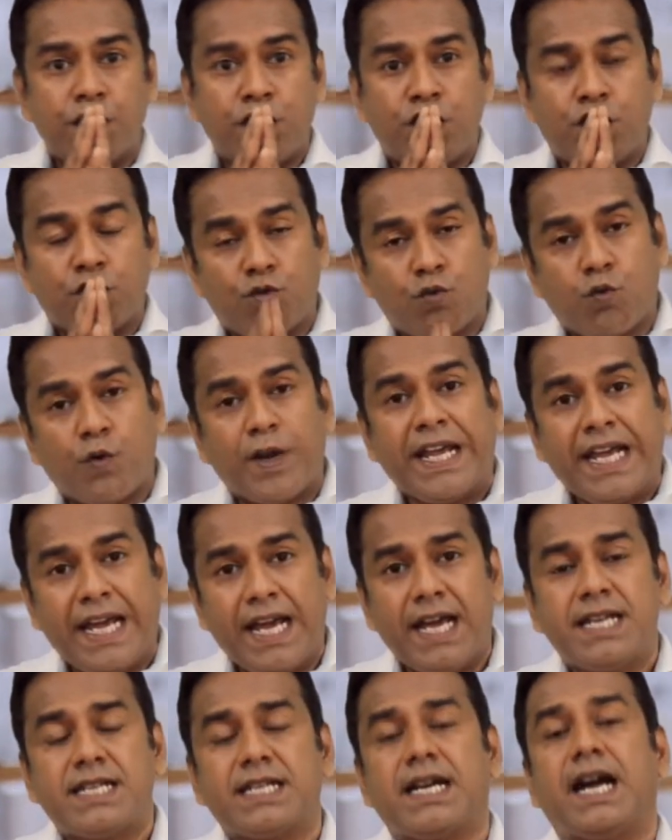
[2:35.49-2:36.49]
to
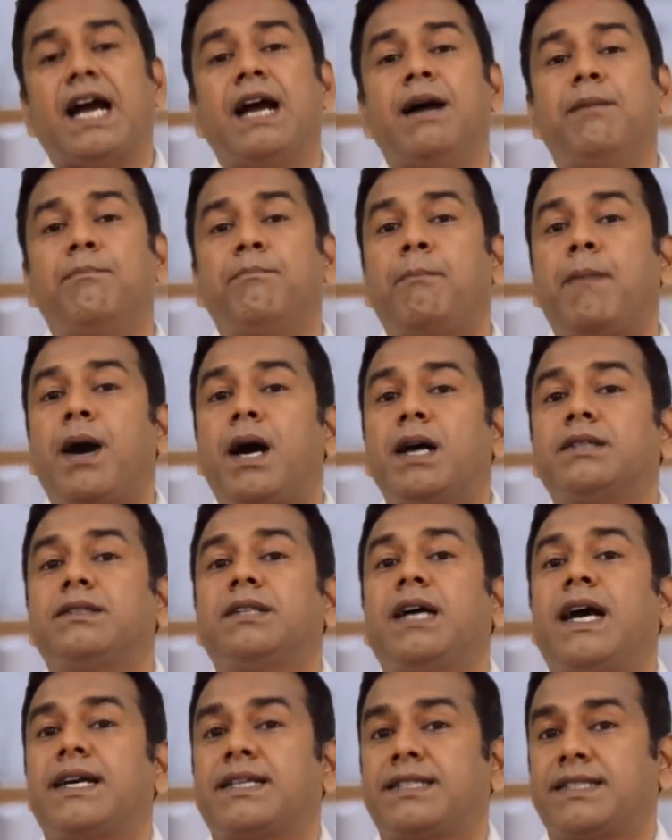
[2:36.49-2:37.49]
create a
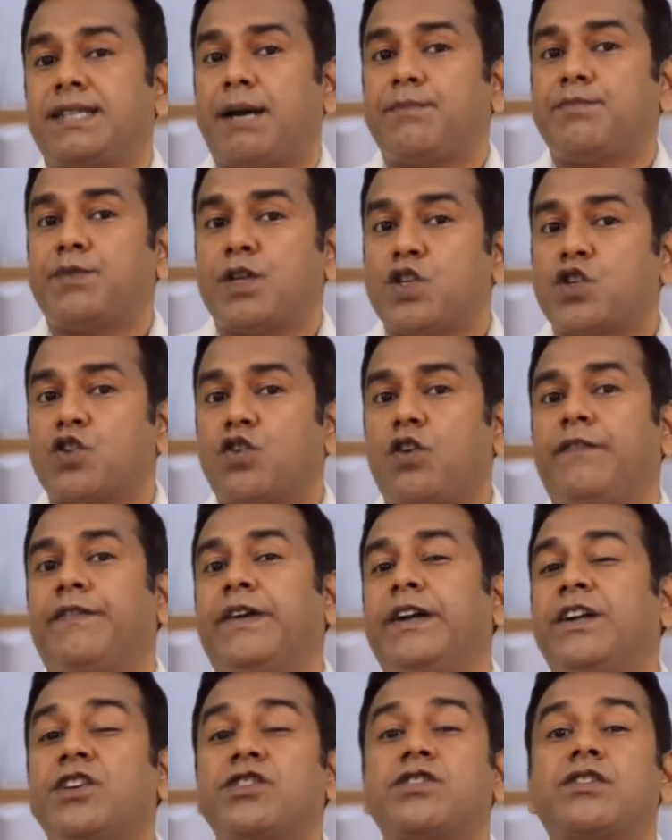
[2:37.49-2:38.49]
mass acceptance of
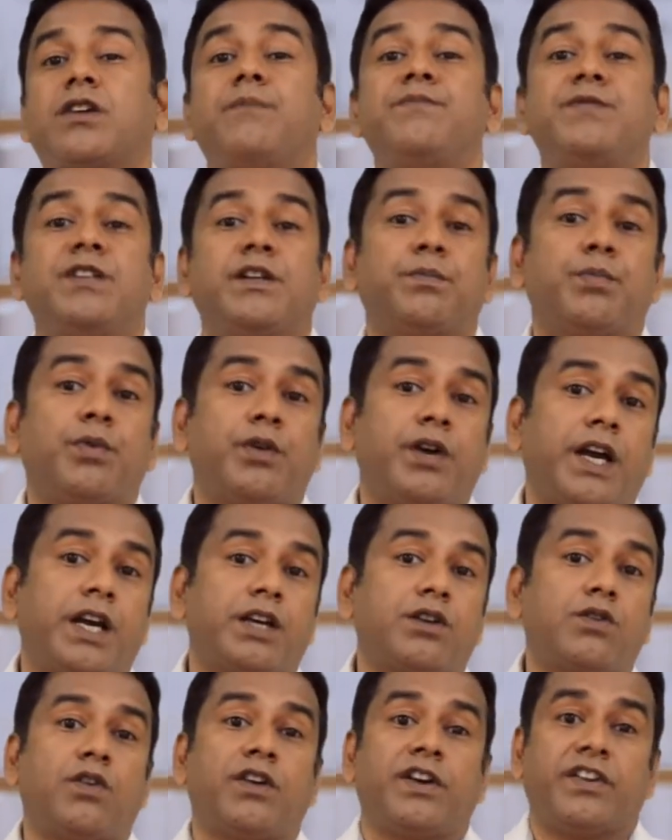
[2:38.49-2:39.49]
a disruptive
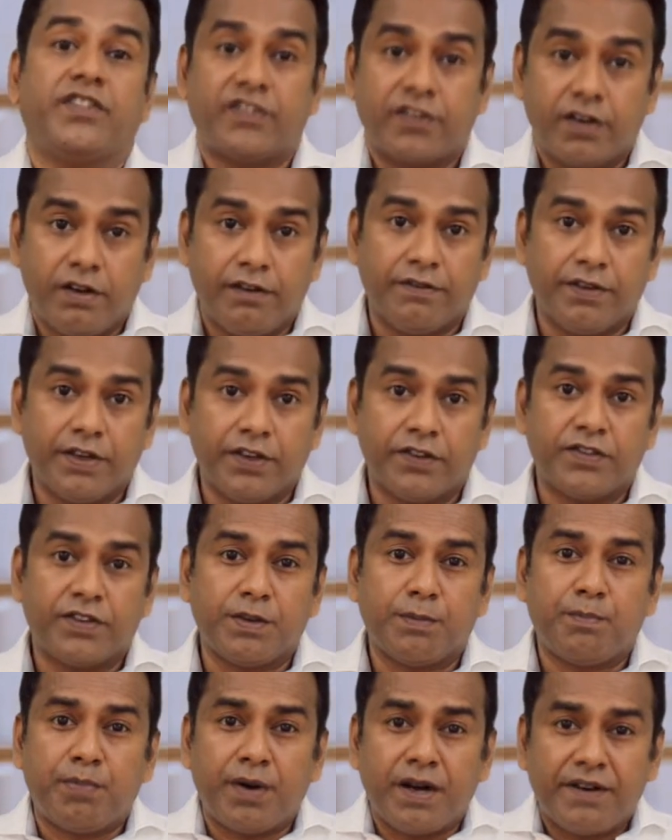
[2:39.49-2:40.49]
product or a service,
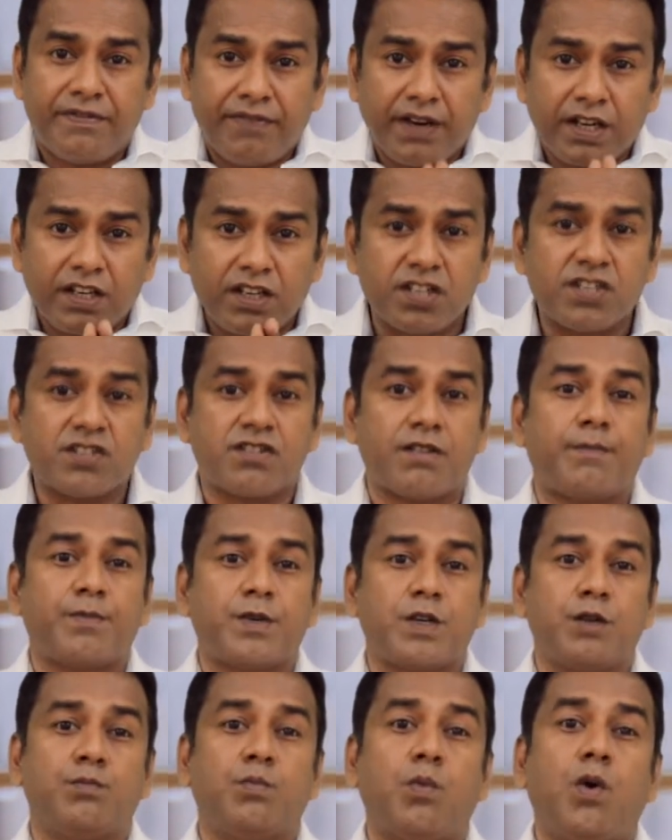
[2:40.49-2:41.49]
the perfect
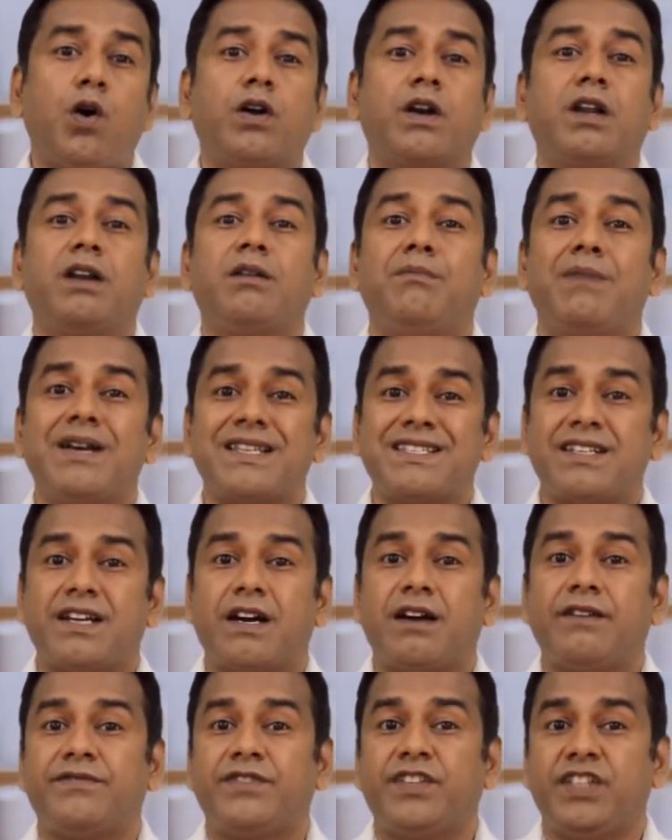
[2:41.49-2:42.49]
disruptive model must
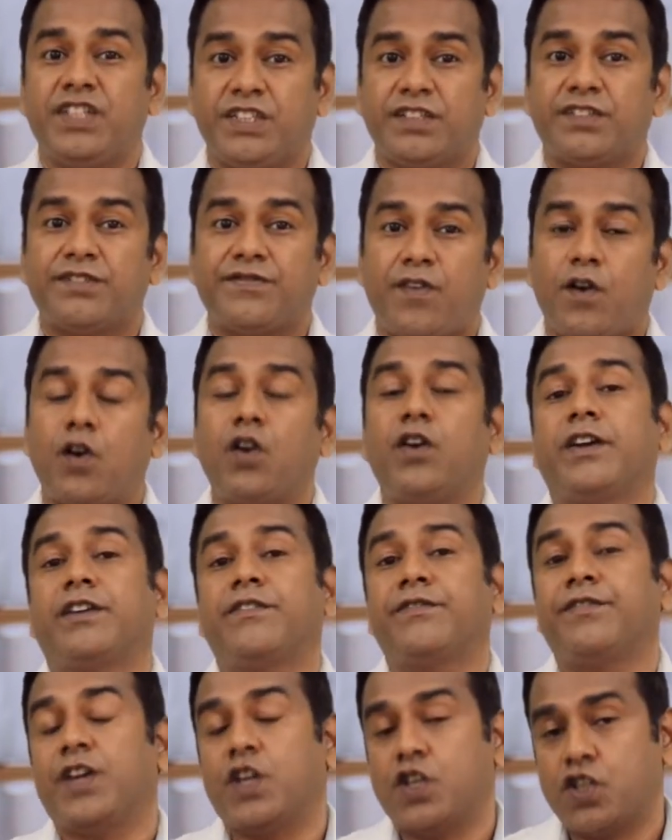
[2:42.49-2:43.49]
have these following
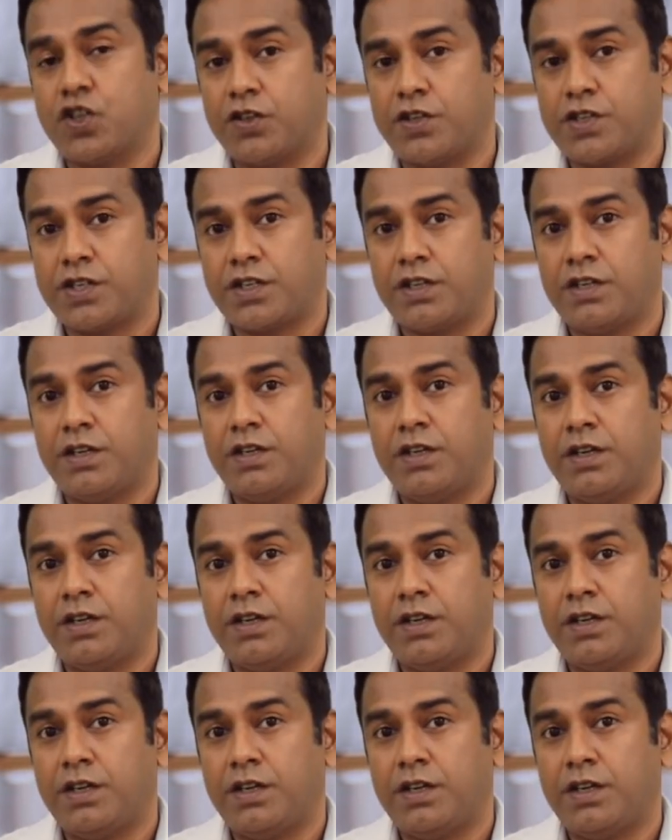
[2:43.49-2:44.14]
features.